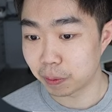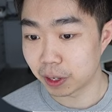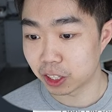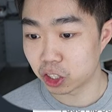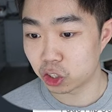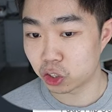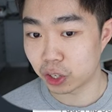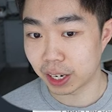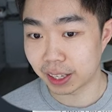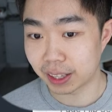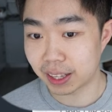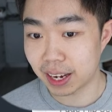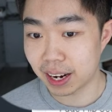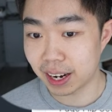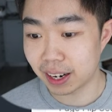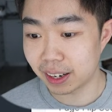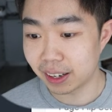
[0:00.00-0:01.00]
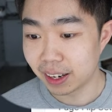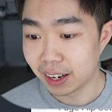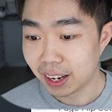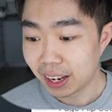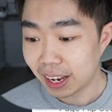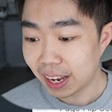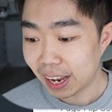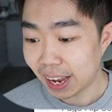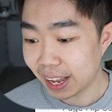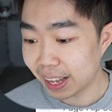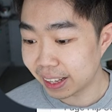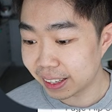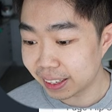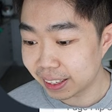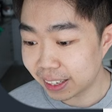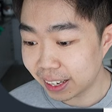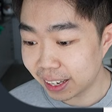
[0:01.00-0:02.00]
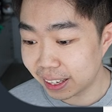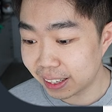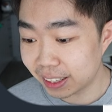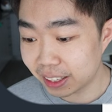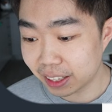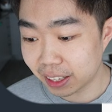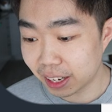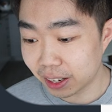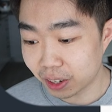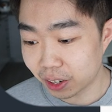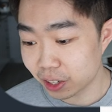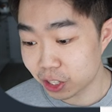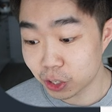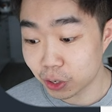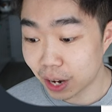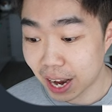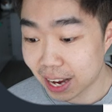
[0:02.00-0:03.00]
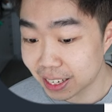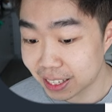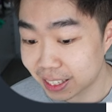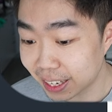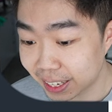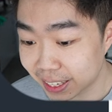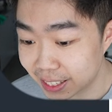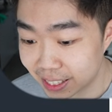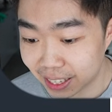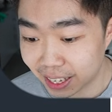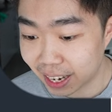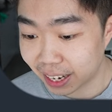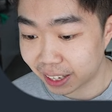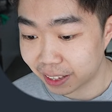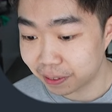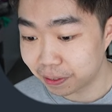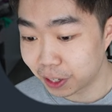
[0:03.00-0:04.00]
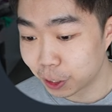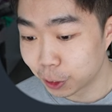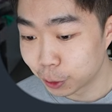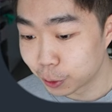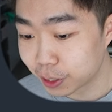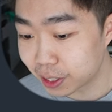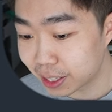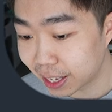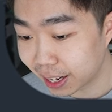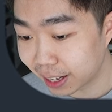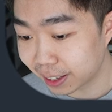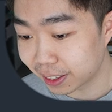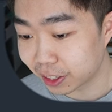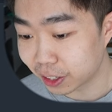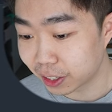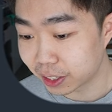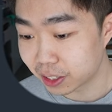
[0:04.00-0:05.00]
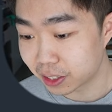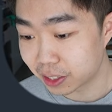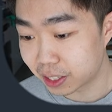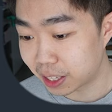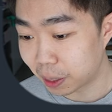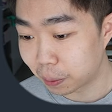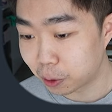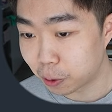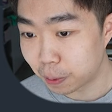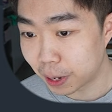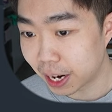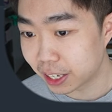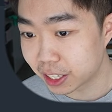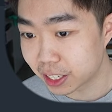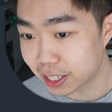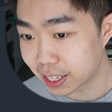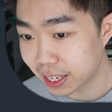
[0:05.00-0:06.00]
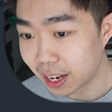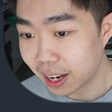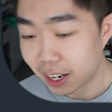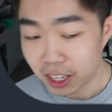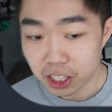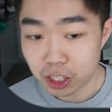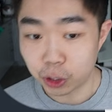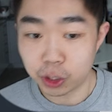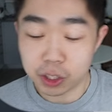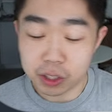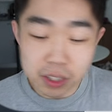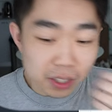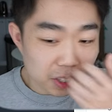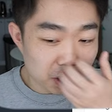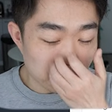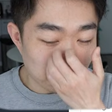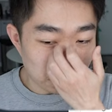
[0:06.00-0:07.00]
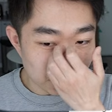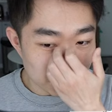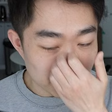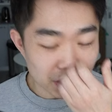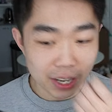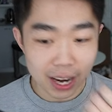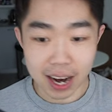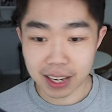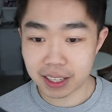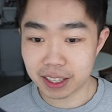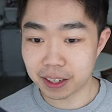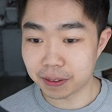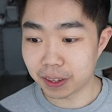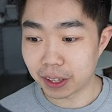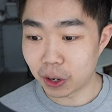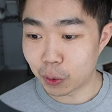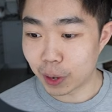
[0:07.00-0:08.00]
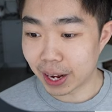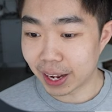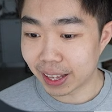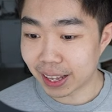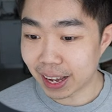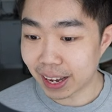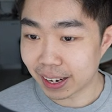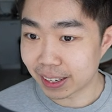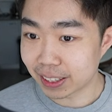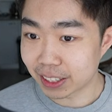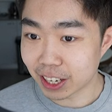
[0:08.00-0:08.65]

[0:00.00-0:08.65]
me straight there. And it also has things like views that you can skip to pages. So just super interactive in the way that it